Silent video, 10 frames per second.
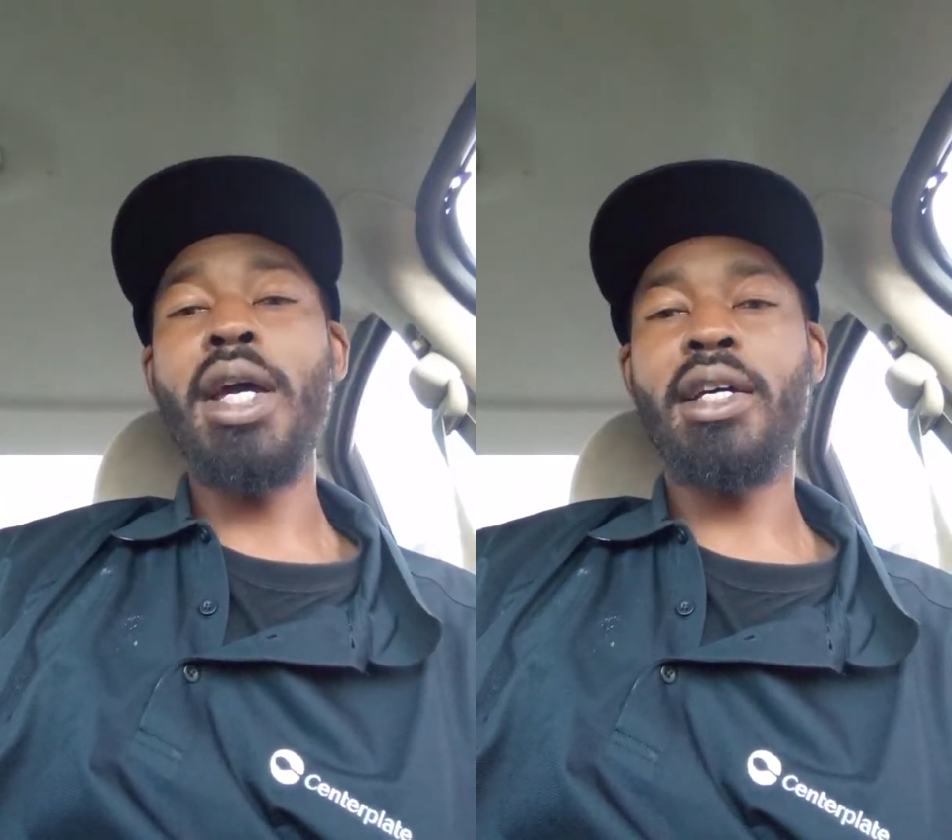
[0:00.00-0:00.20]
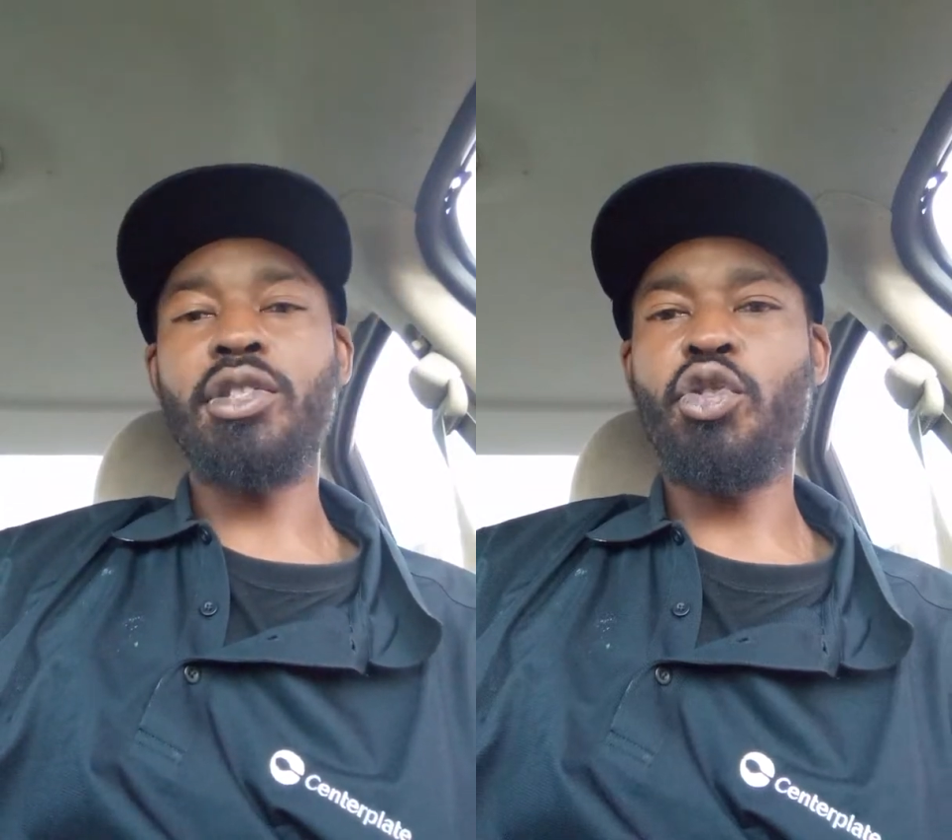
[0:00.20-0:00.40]

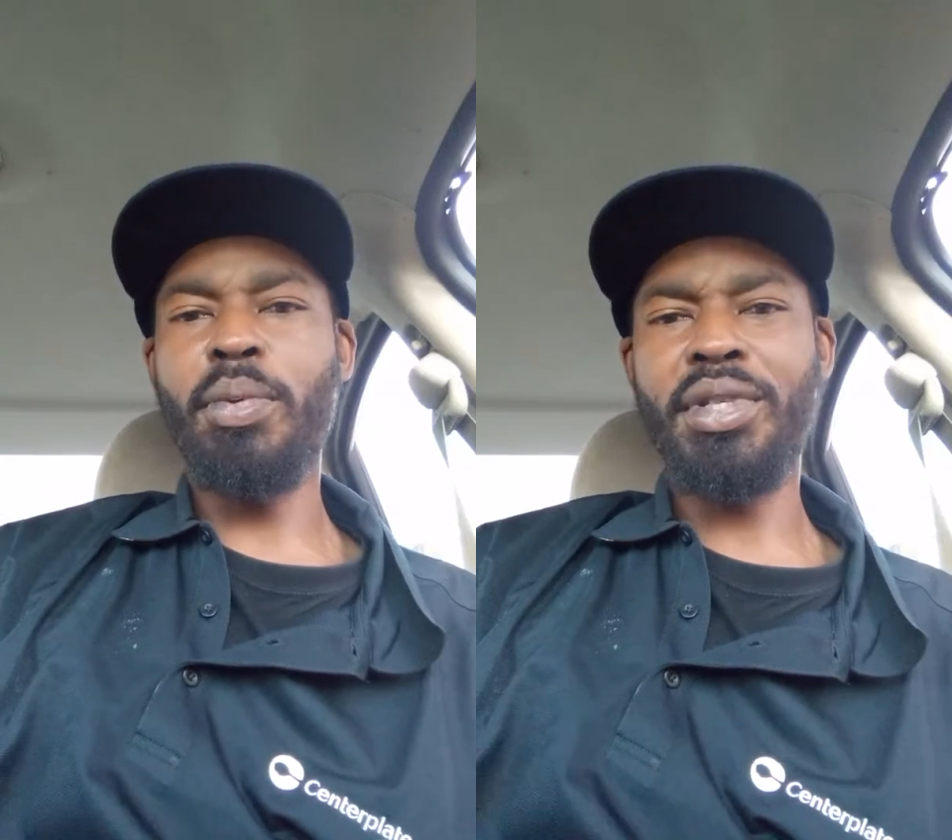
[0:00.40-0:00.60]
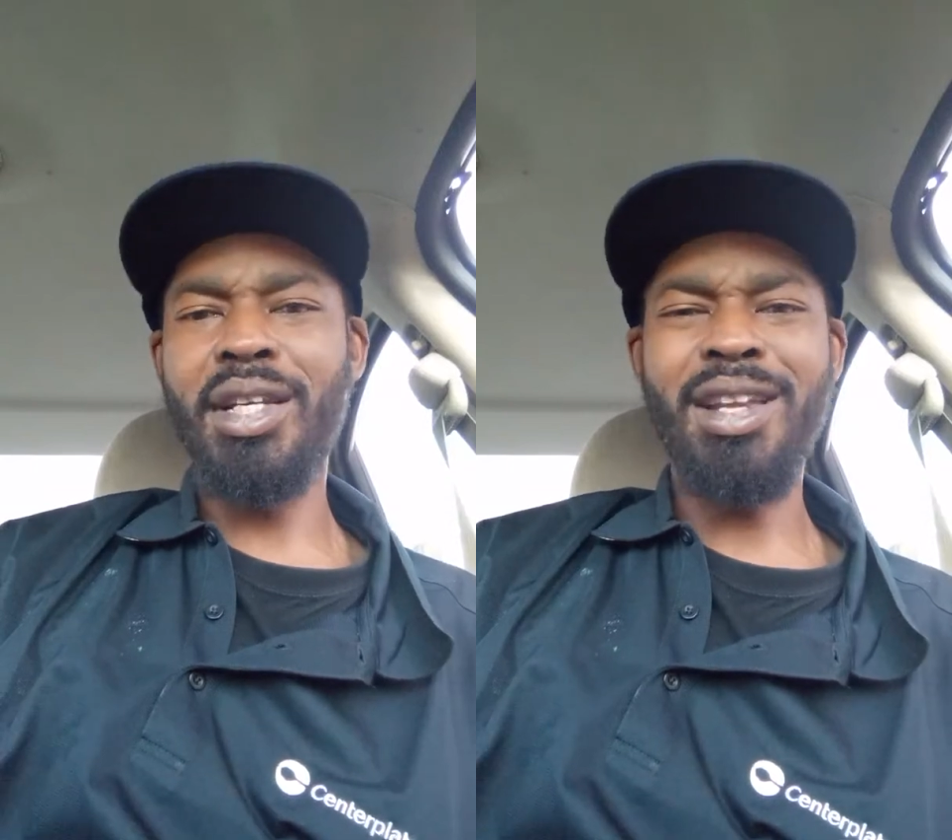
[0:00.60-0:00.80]
because
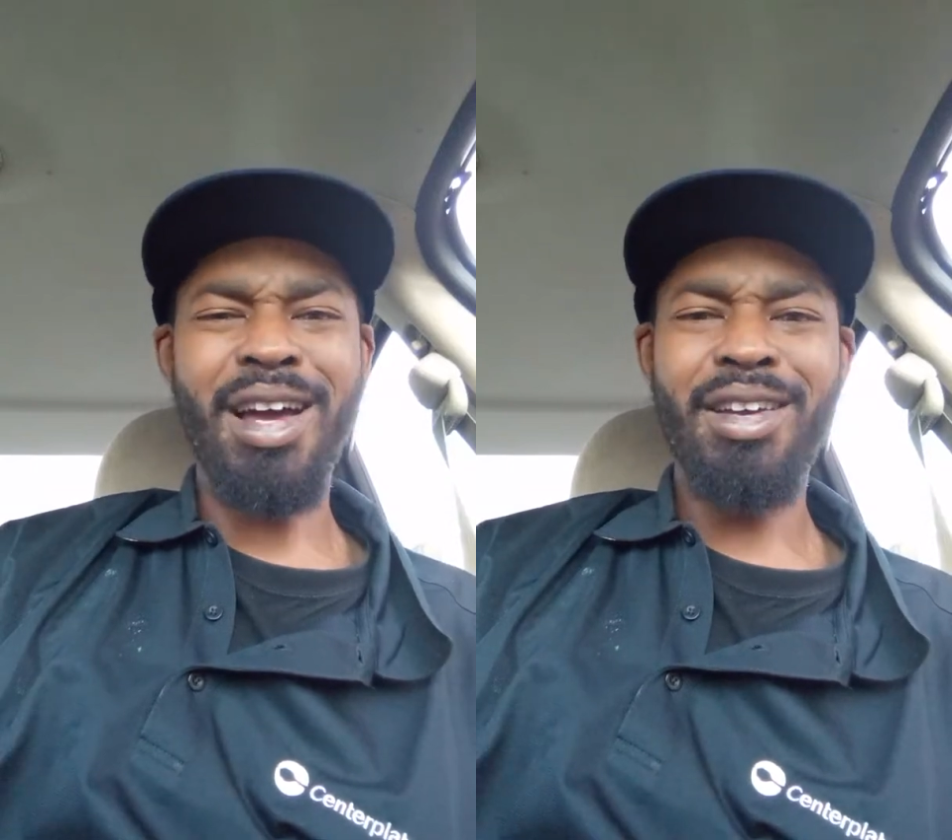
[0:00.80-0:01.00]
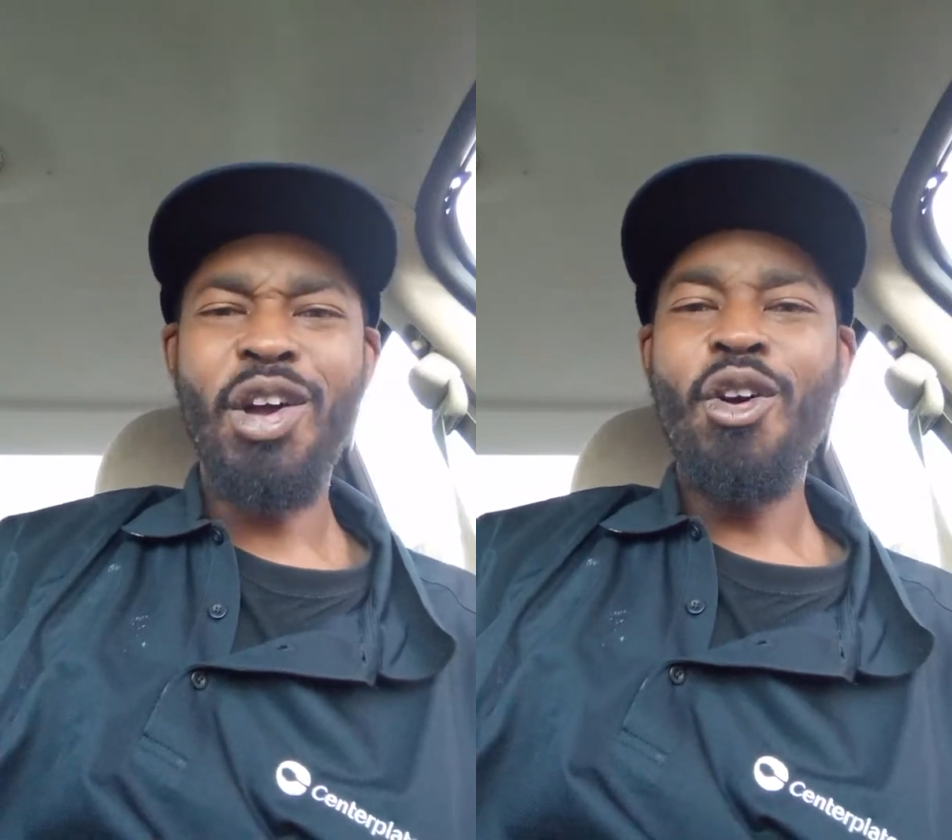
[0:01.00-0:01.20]
Triple G
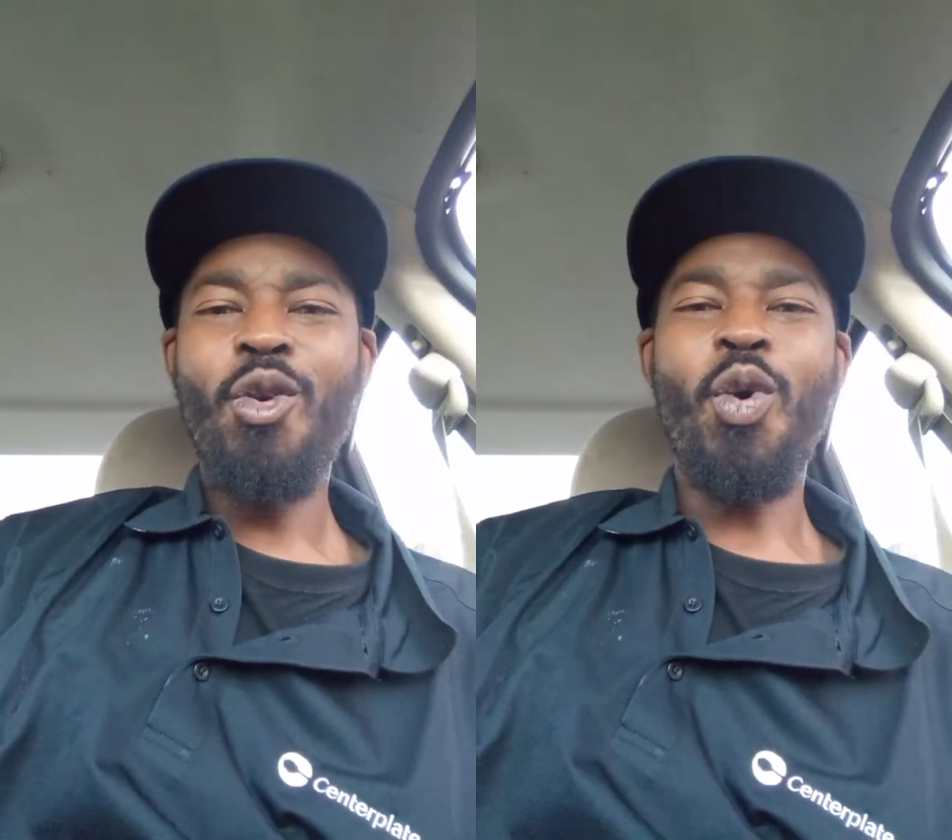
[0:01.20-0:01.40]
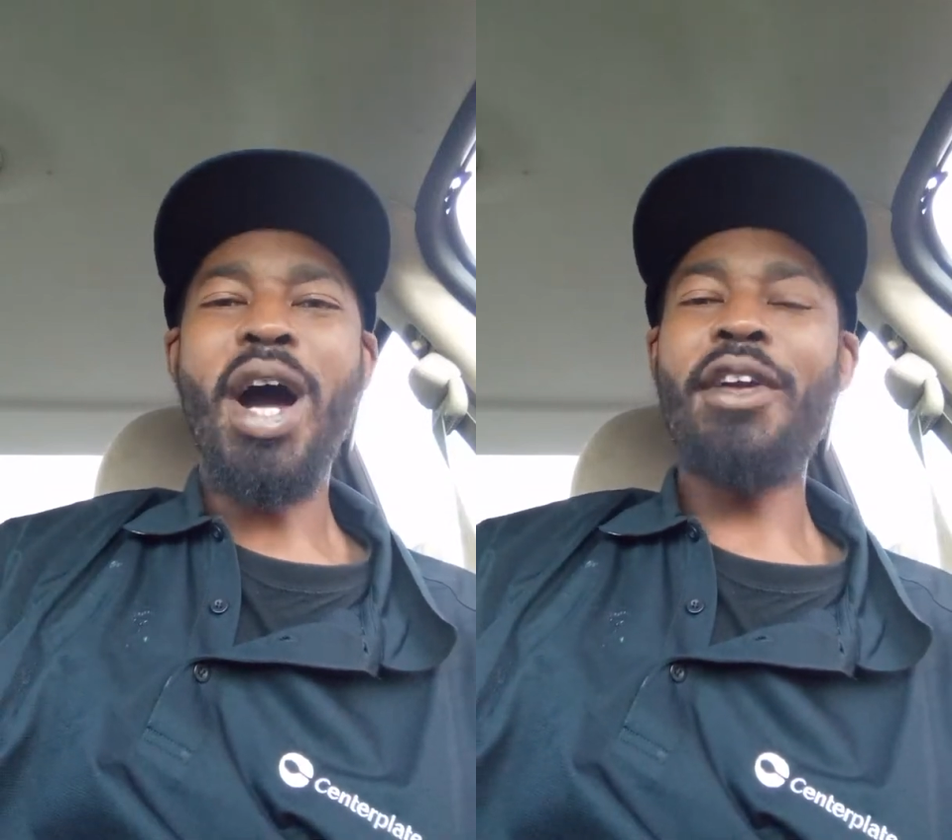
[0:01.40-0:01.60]
like,
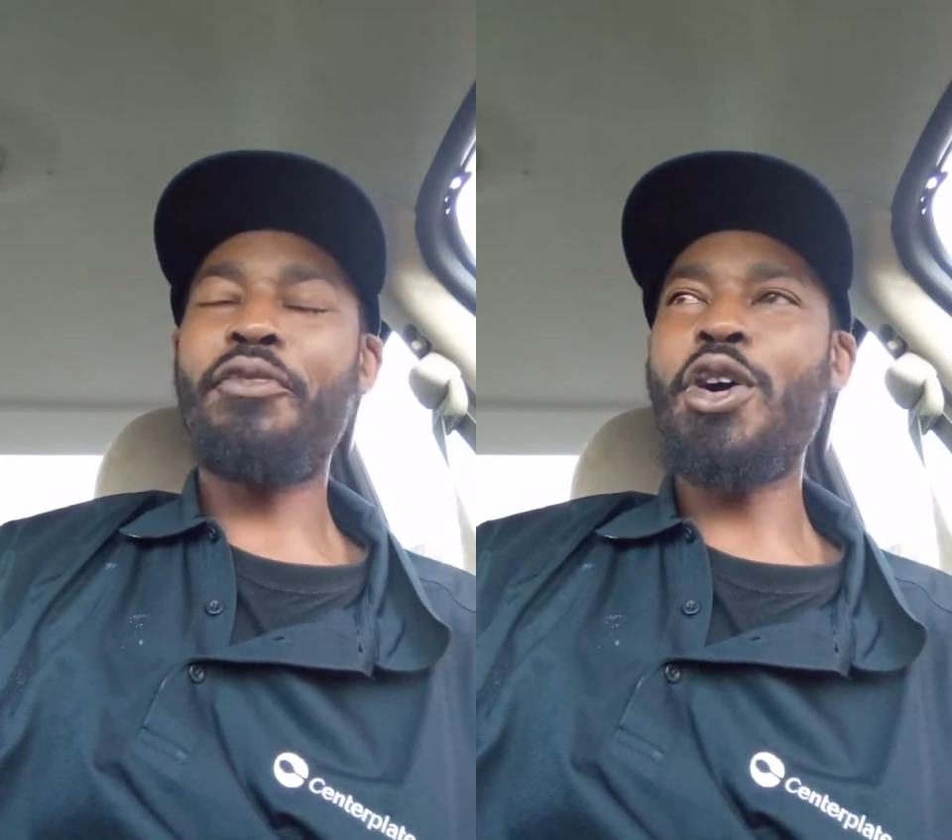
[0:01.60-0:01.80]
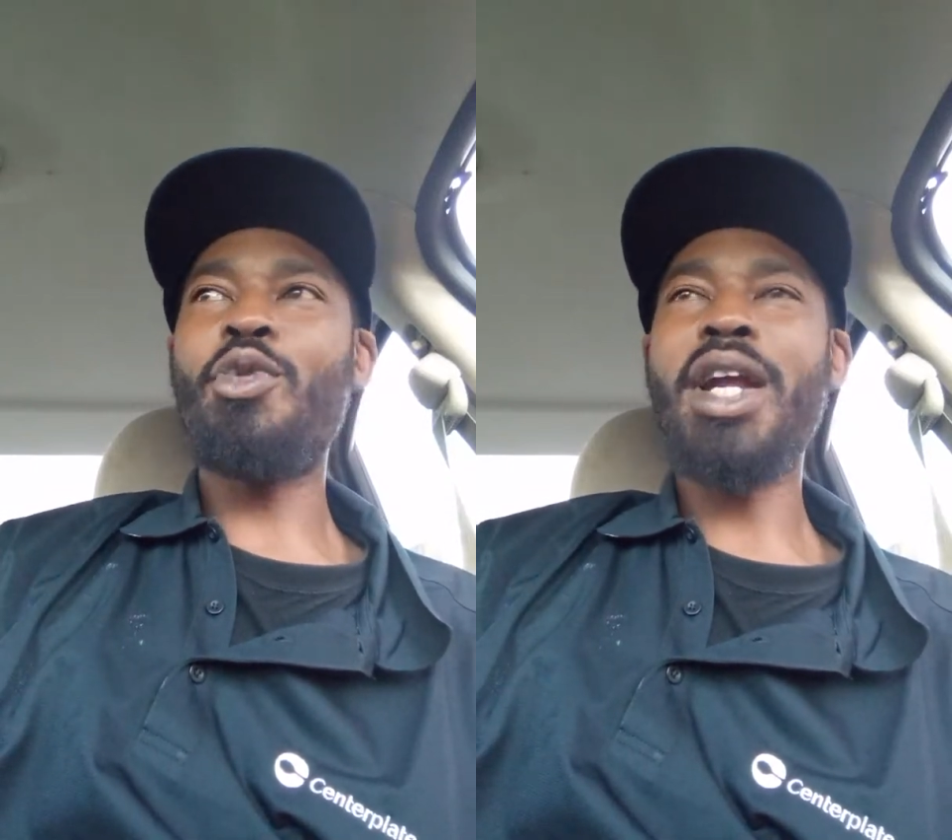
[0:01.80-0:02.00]
why the
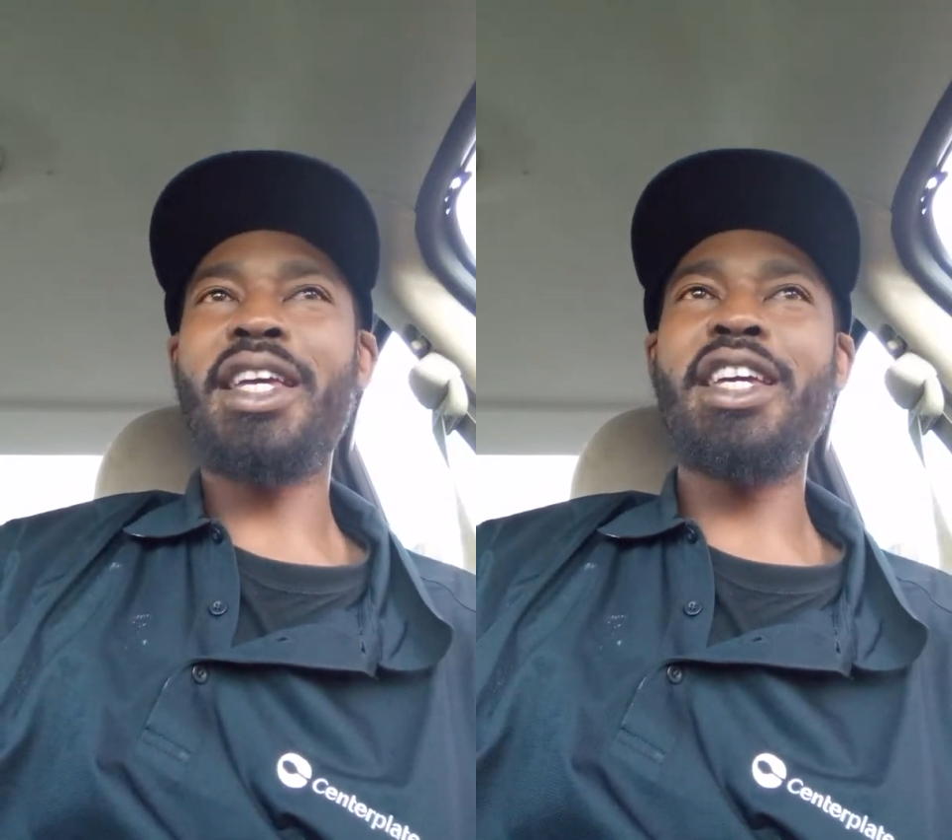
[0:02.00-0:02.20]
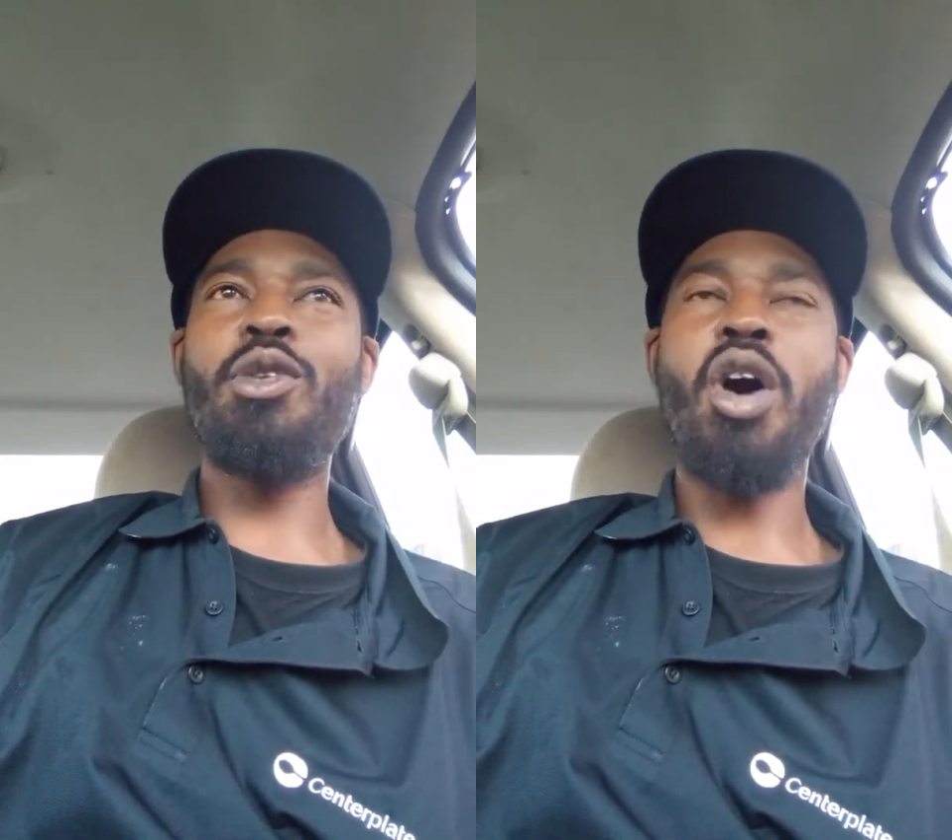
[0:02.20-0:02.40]
fuck would I
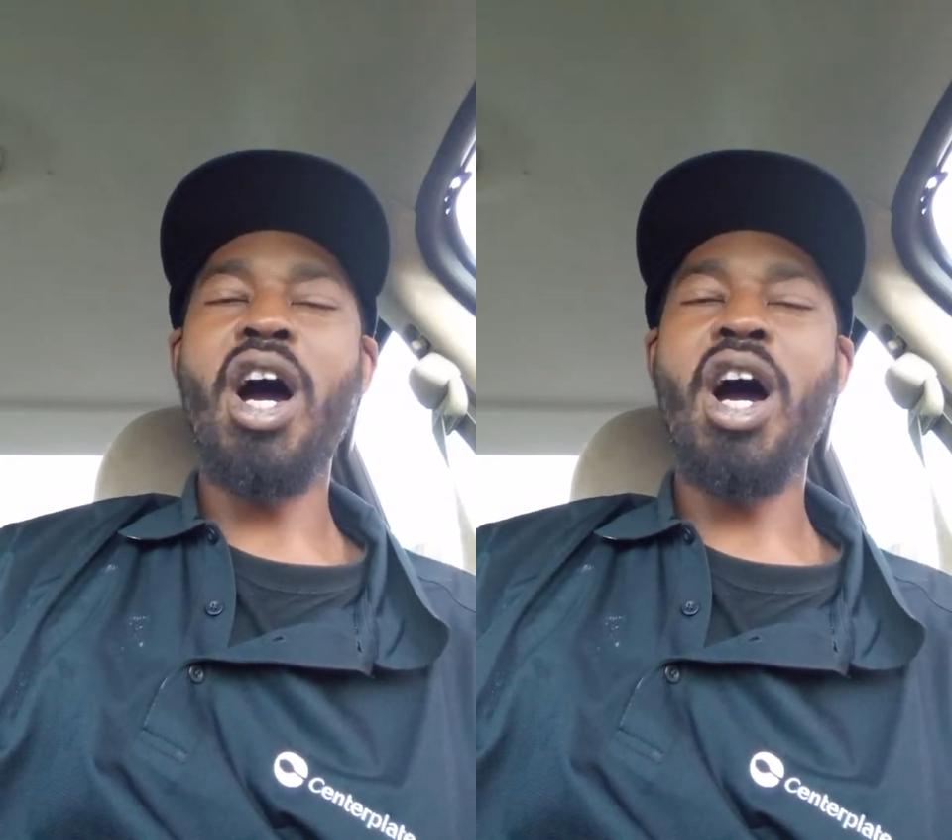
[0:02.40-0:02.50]
keep